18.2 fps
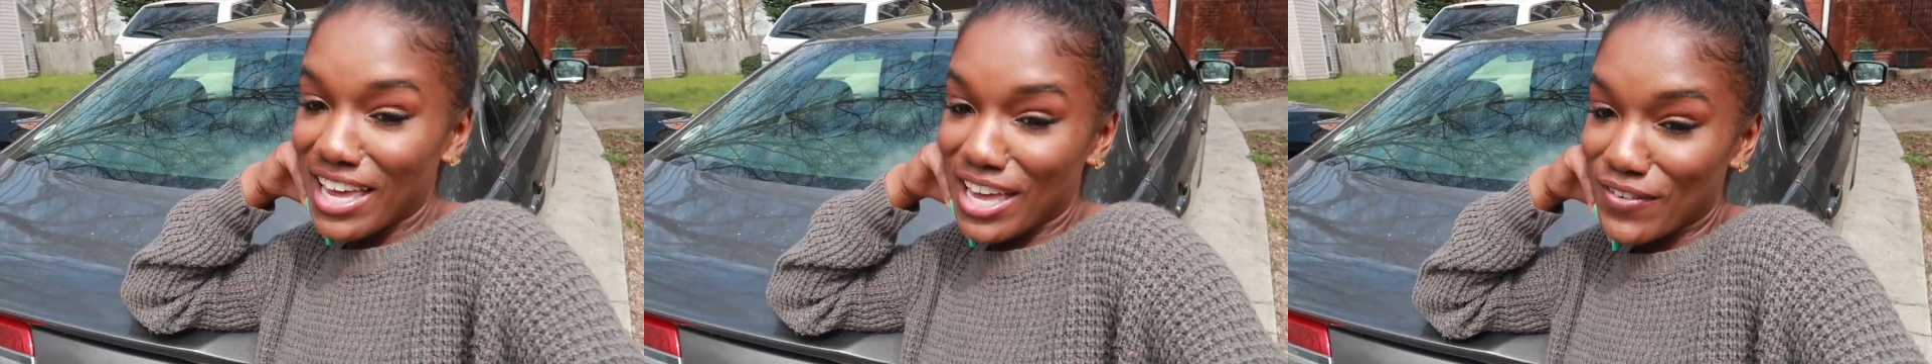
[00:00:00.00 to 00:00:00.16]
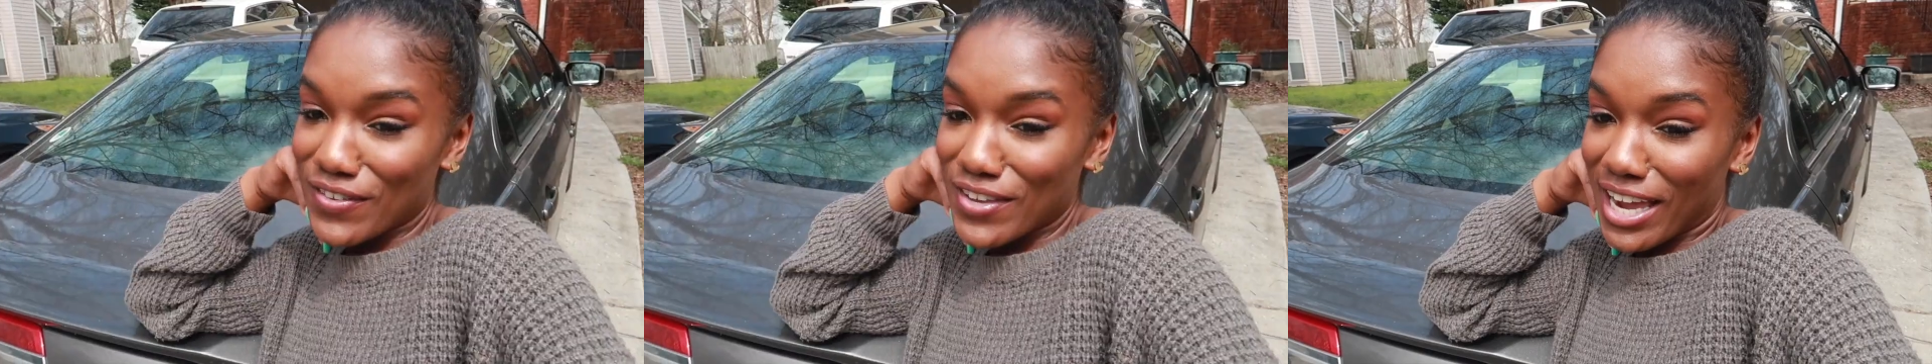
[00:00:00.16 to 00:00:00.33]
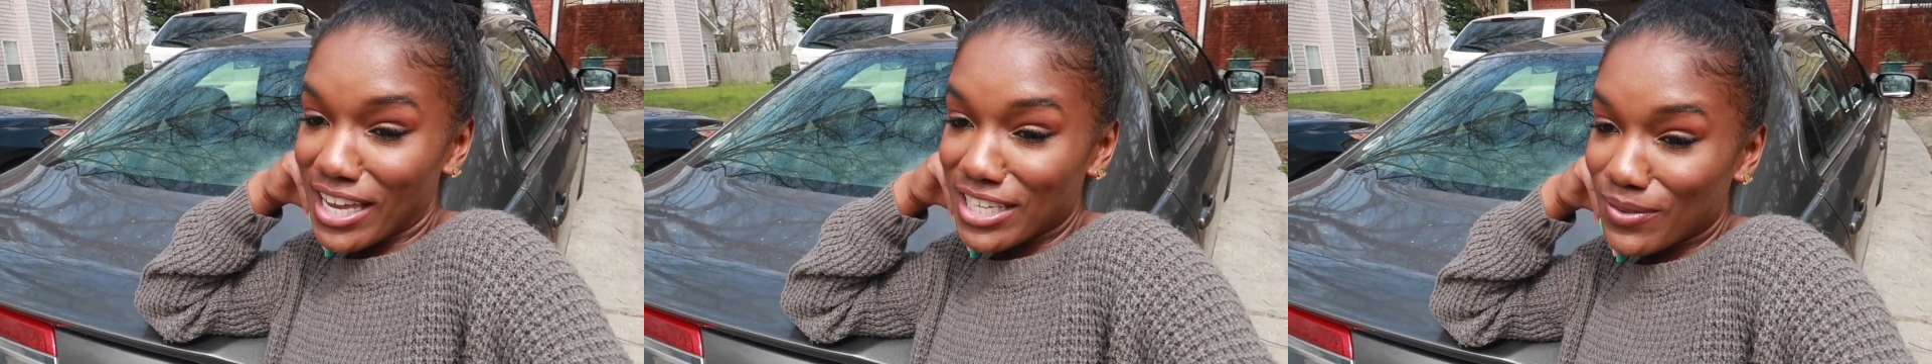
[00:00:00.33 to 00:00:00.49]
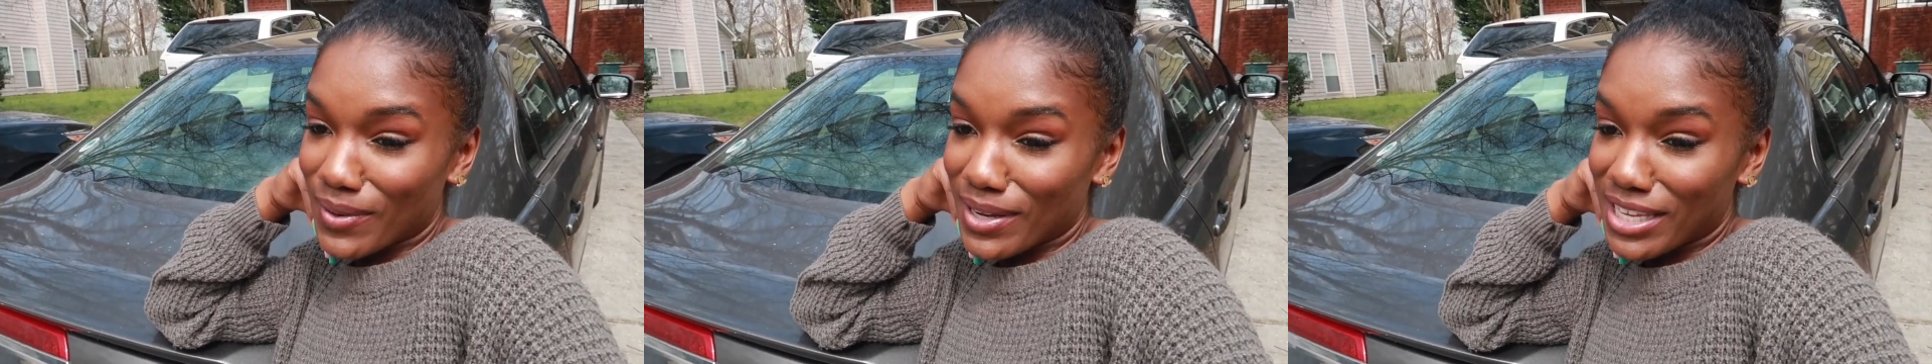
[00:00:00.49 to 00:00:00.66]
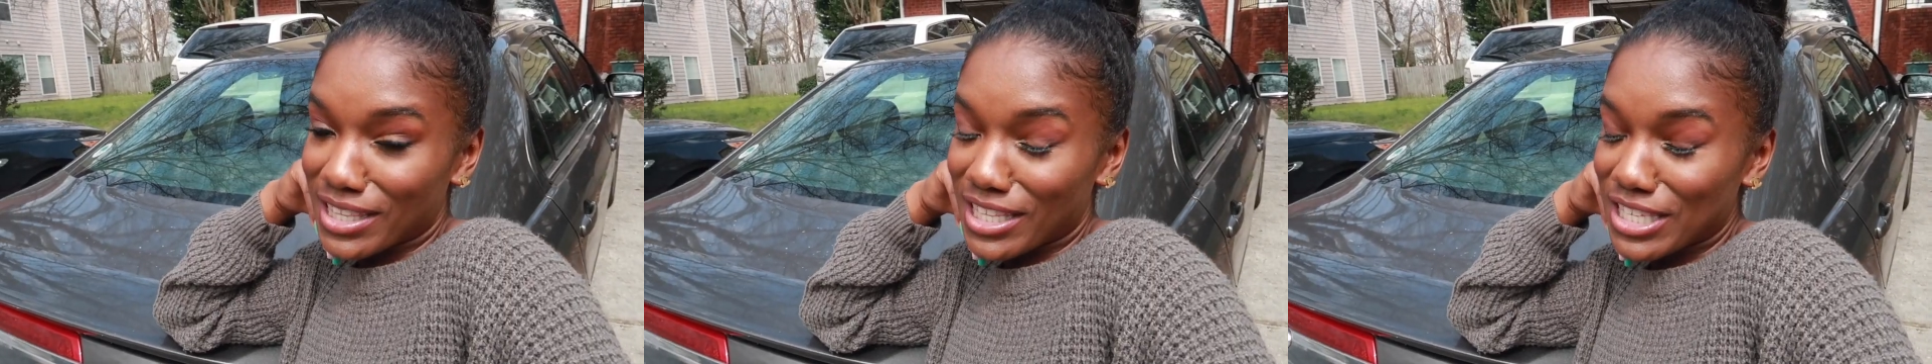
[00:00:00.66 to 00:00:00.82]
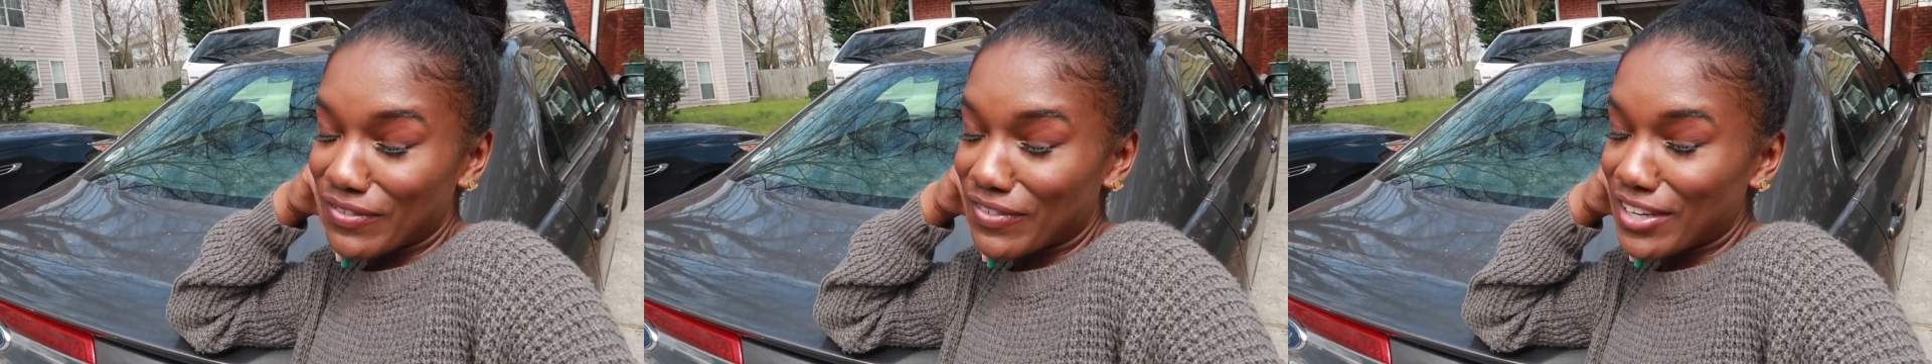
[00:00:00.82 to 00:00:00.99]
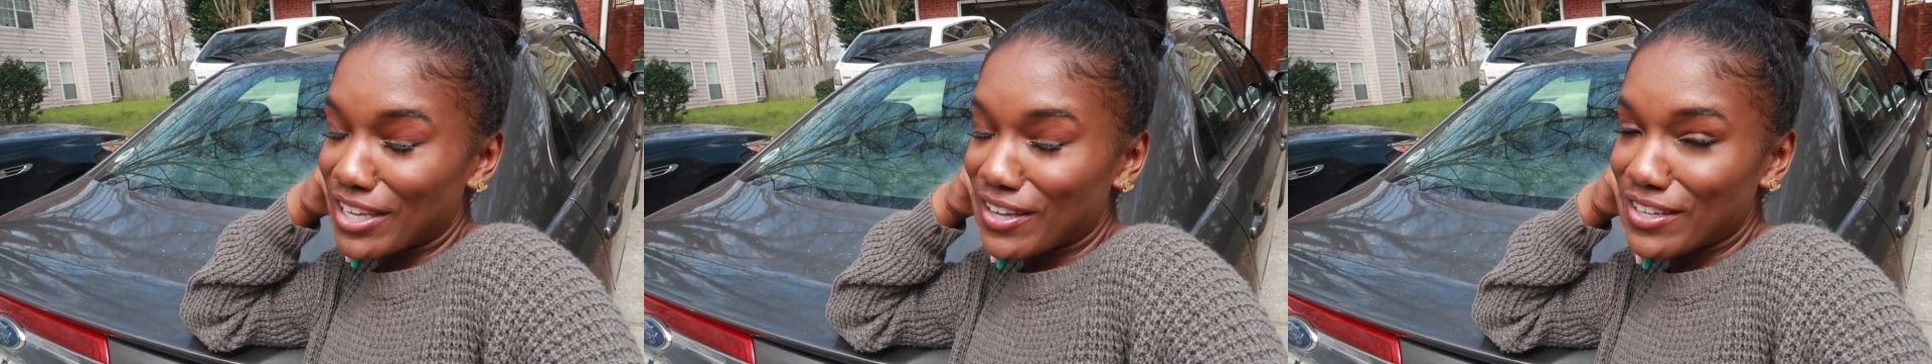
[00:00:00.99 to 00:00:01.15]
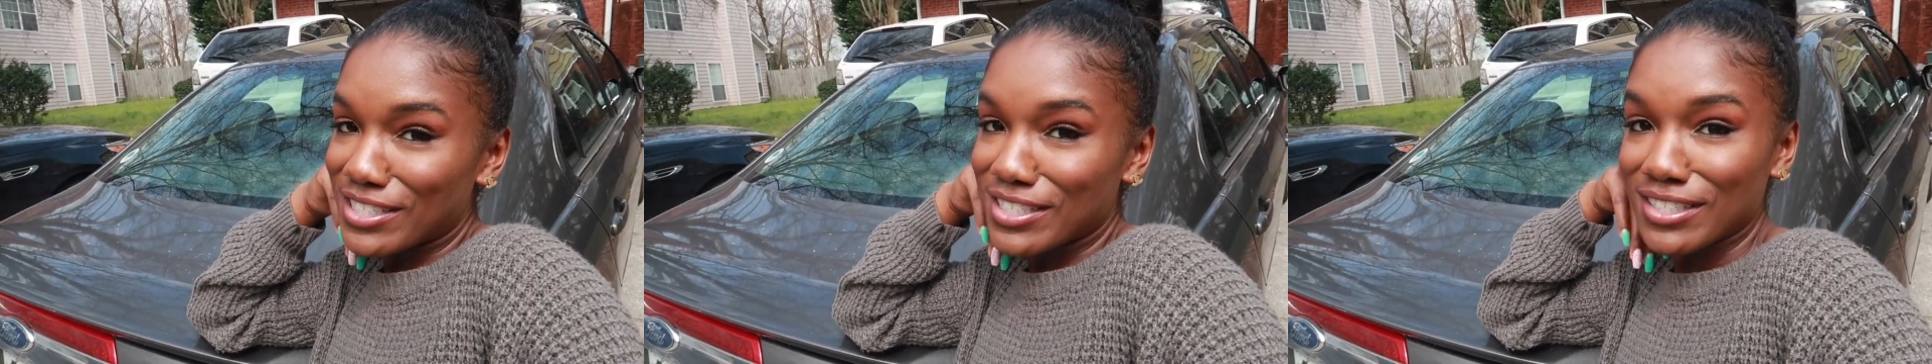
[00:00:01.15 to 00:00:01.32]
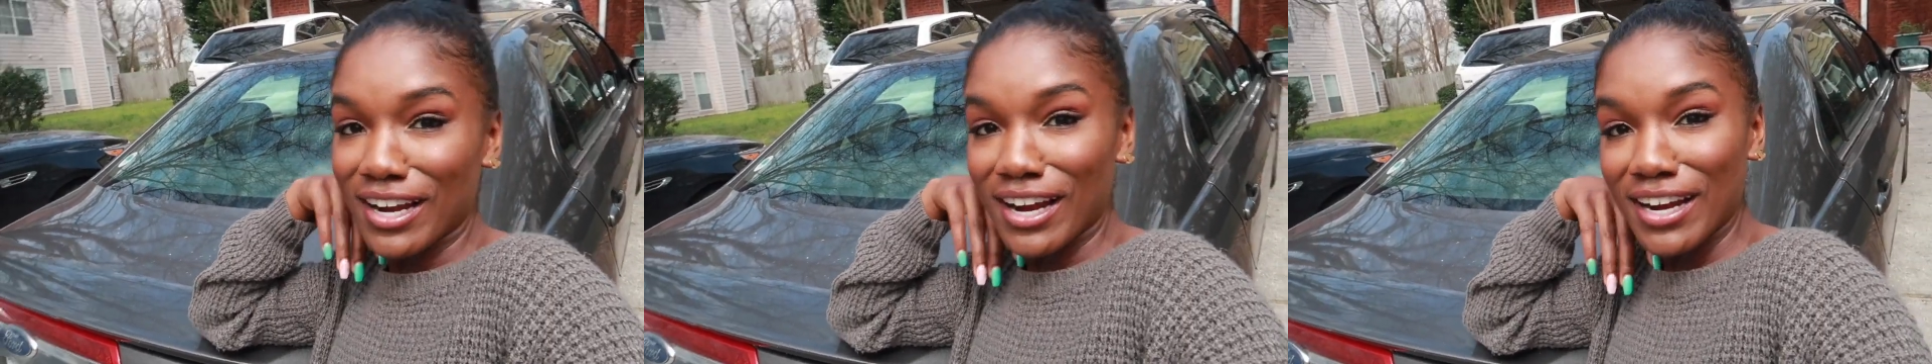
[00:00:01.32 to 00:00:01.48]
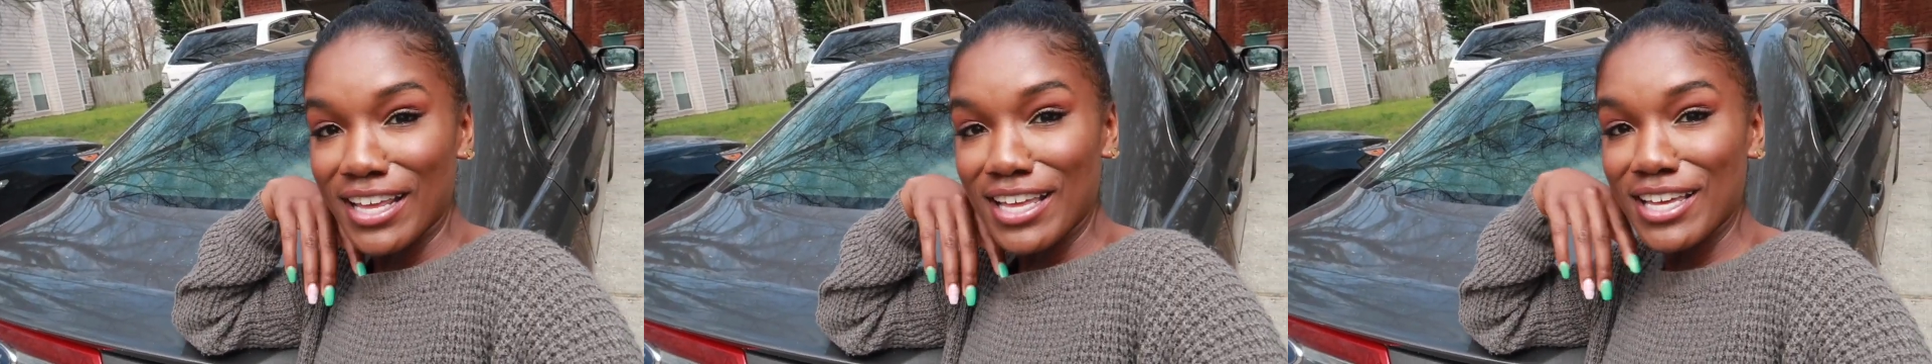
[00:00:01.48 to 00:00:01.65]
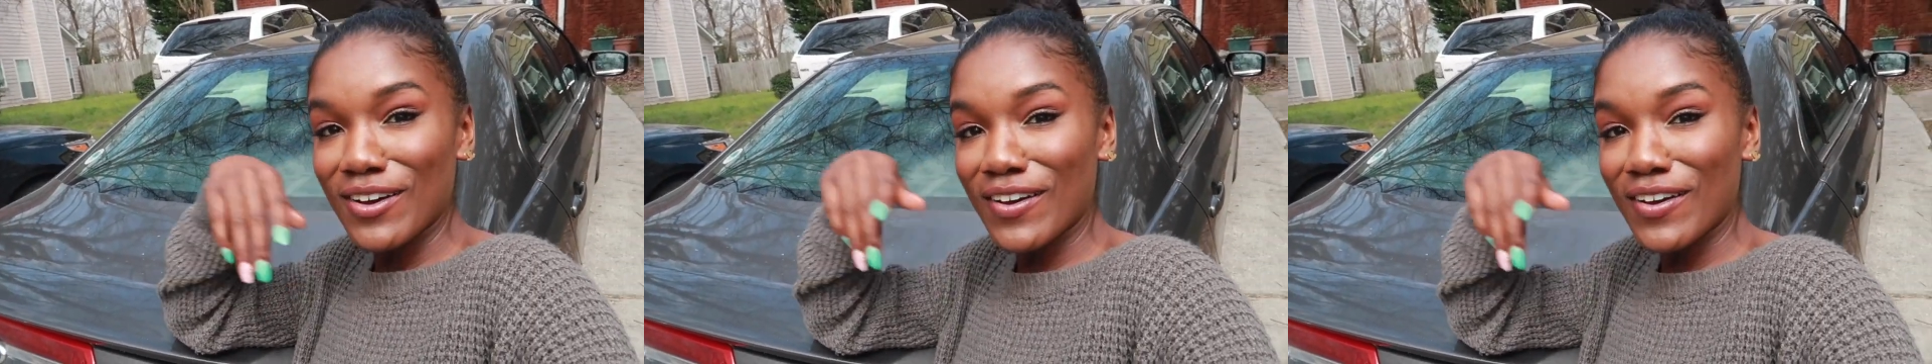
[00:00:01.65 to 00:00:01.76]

Yeah, if you guys are ready to get this video started,